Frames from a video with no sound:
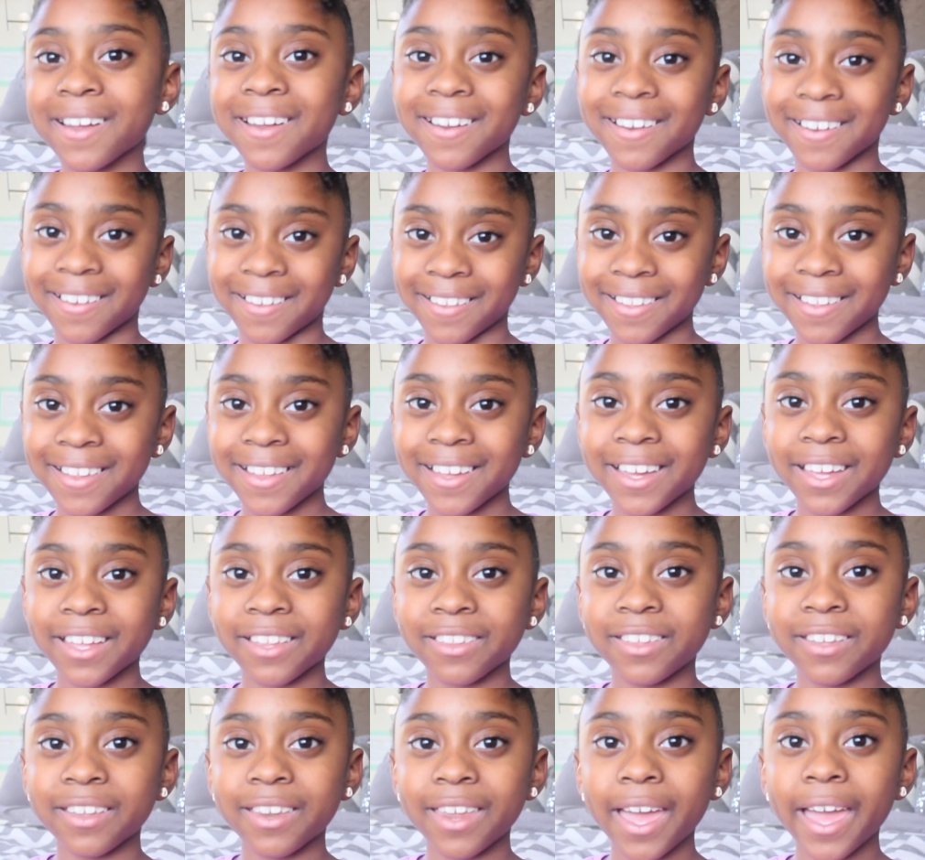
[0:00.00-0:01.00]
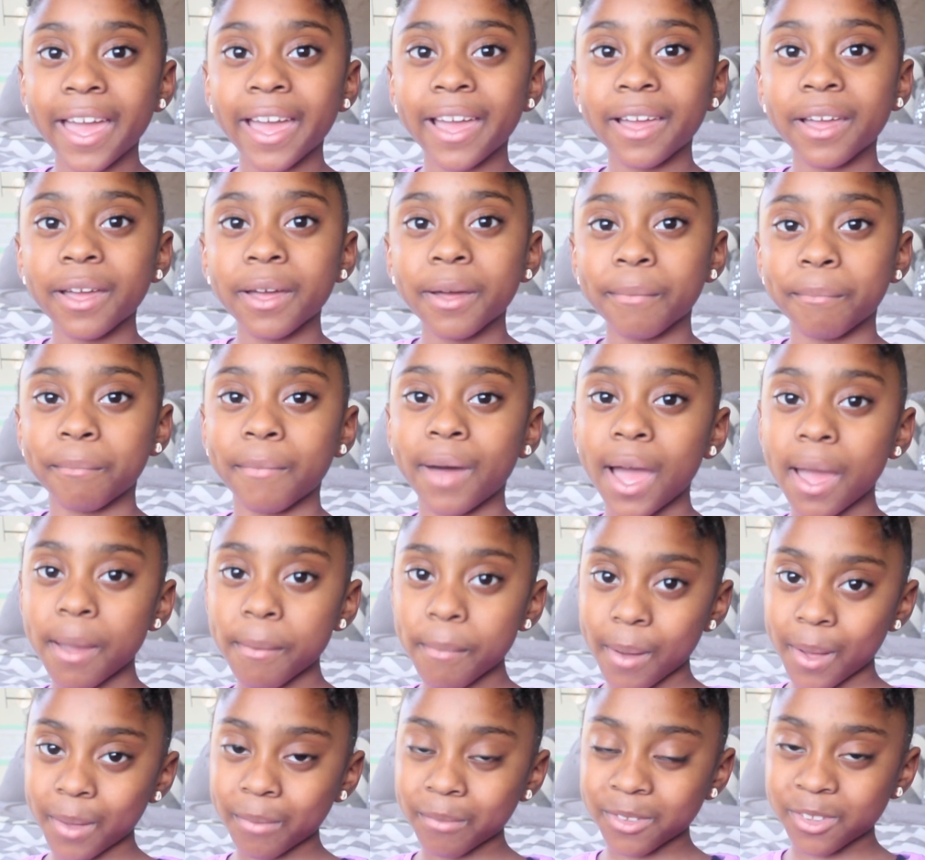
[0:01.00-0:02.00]
girl, and today my
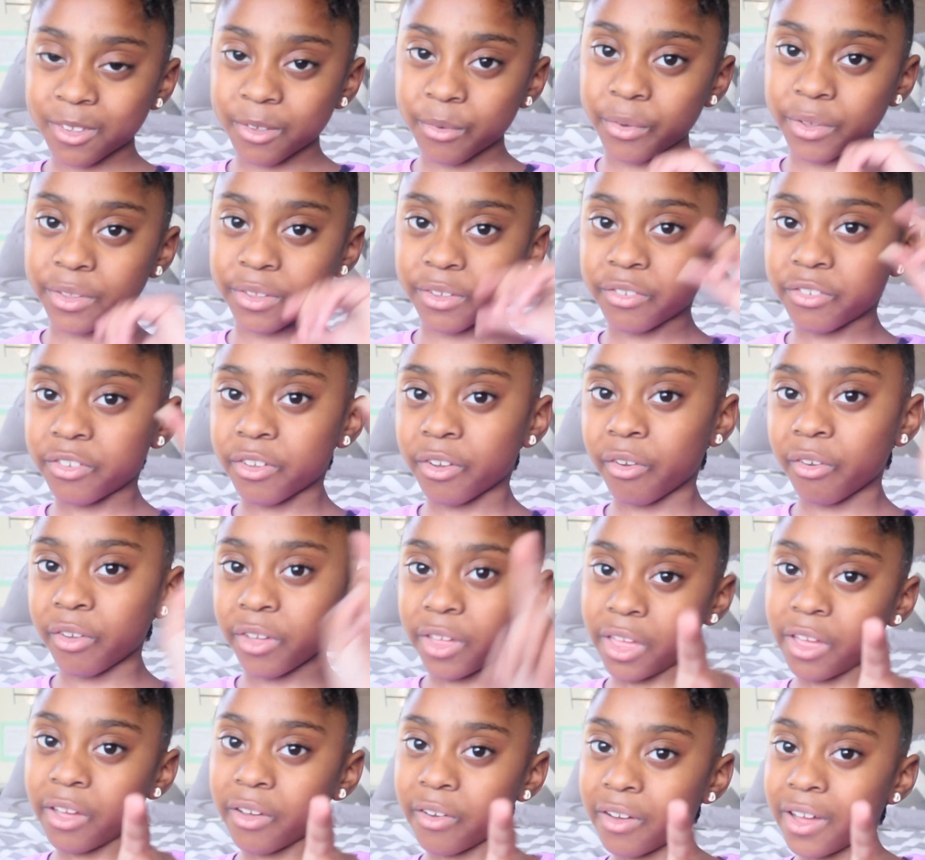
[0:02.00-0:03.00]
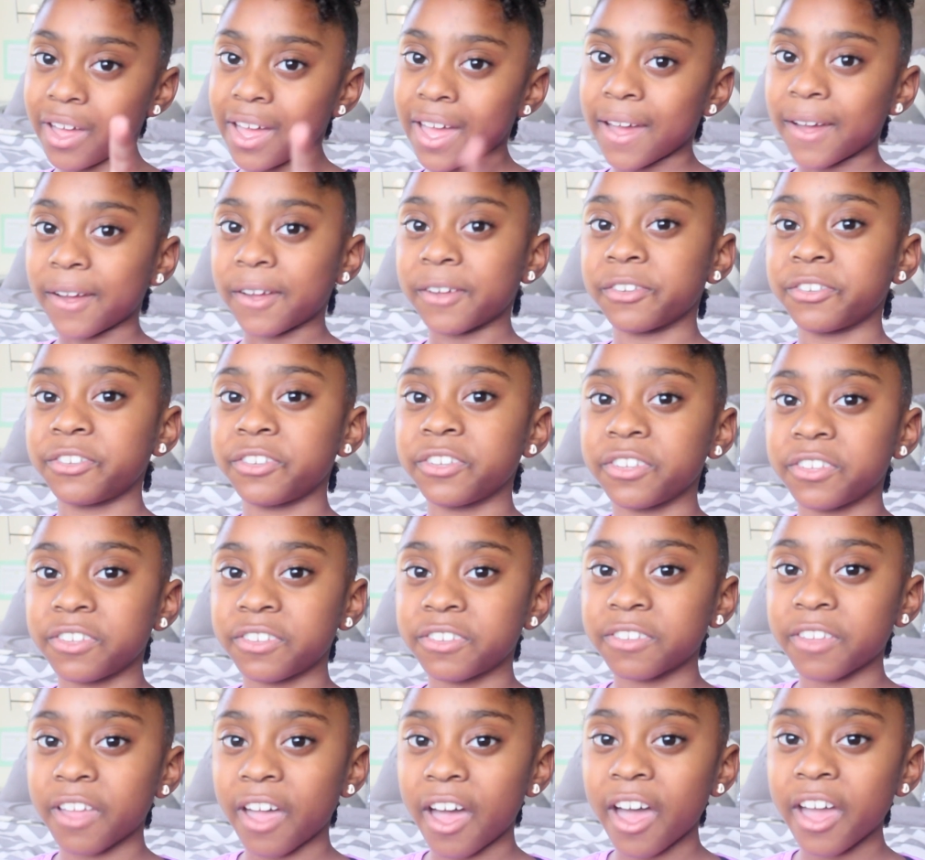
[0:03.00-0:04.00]
mom is going to show you how she
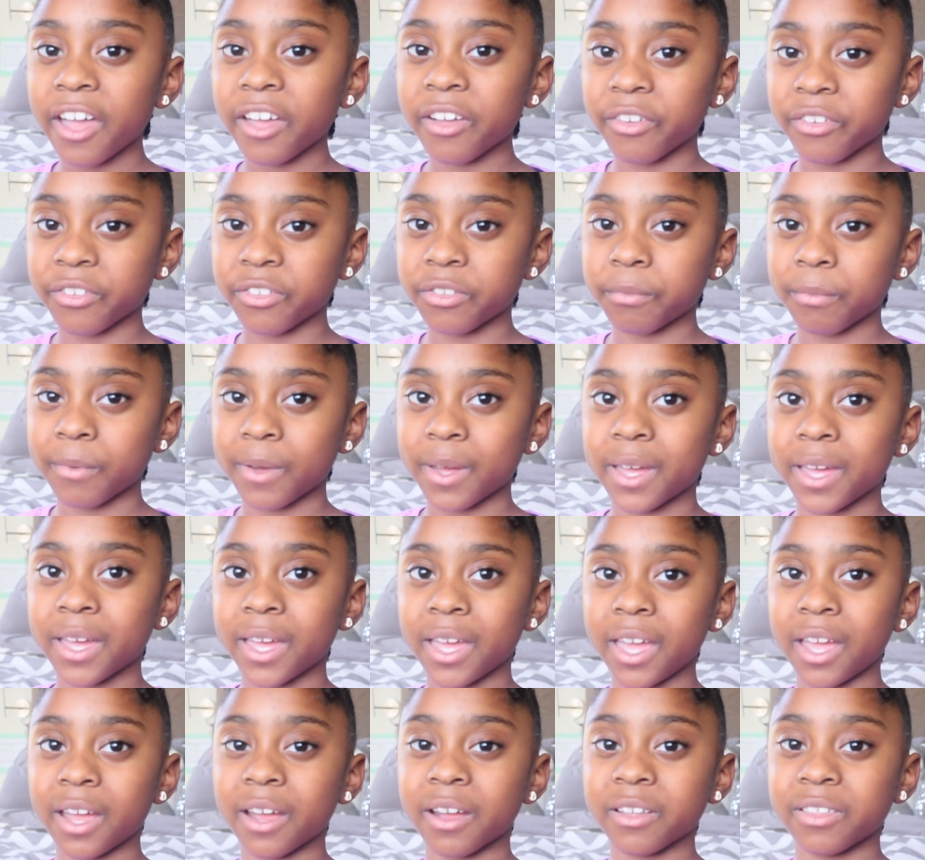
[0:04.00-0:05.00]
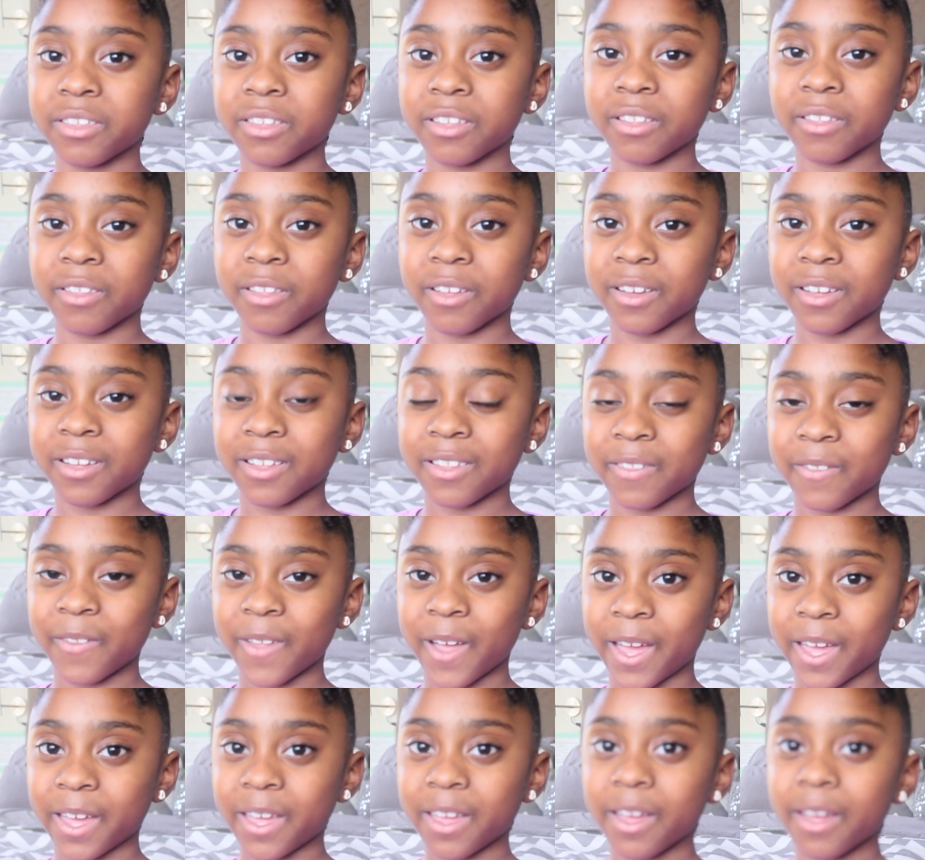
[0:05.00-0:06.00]
styles my hair to look
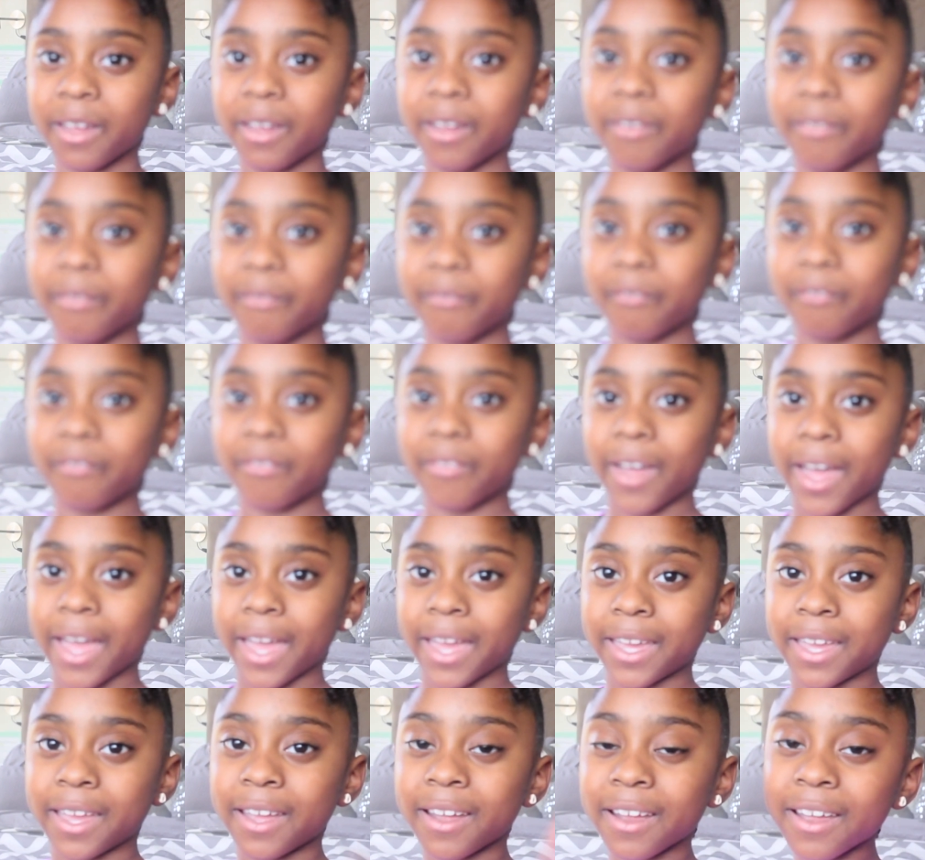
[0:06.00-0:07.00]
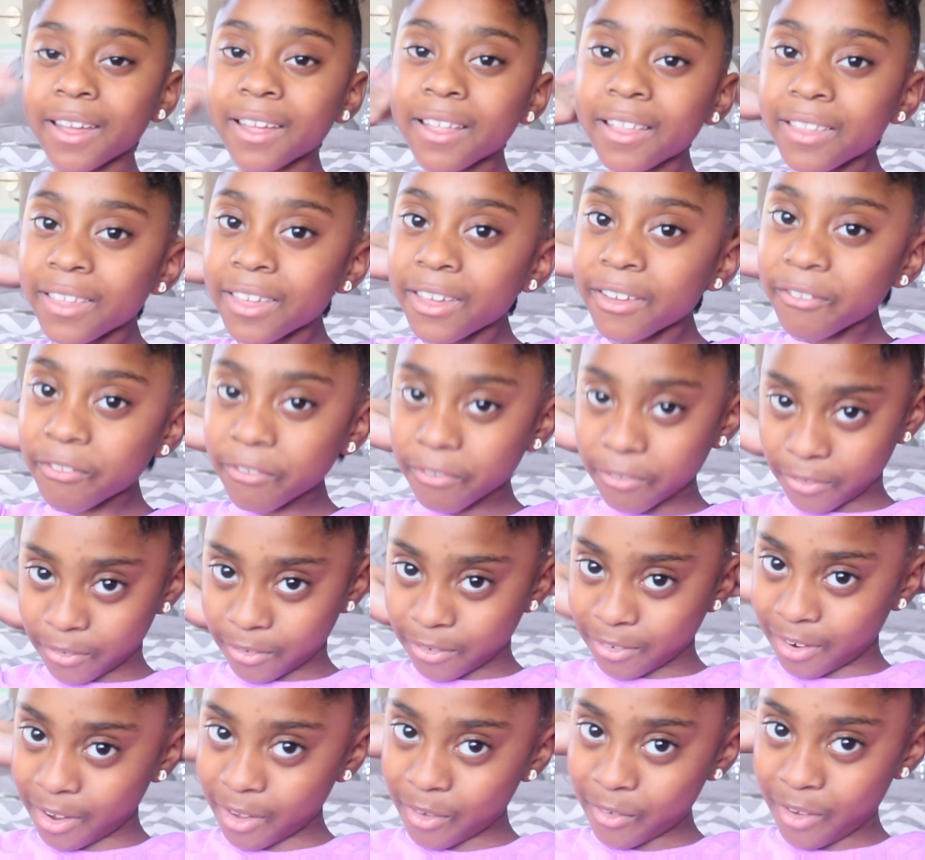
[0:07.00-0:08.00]
like my Curly
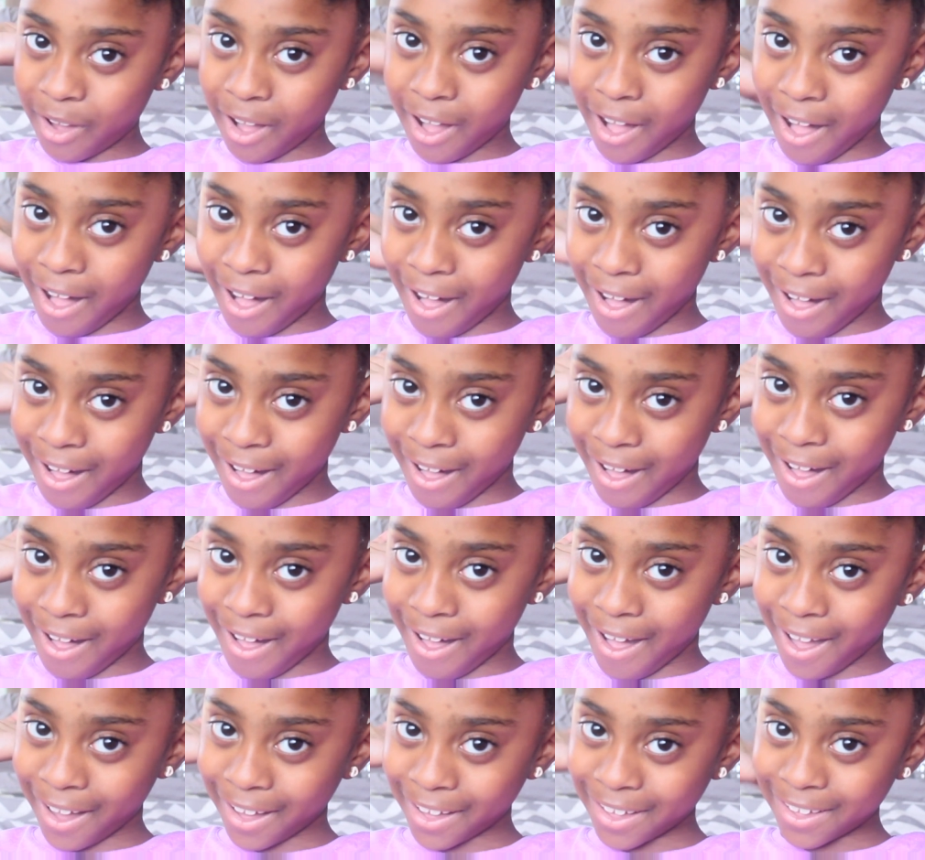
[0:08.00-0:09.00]
Fro Hawk.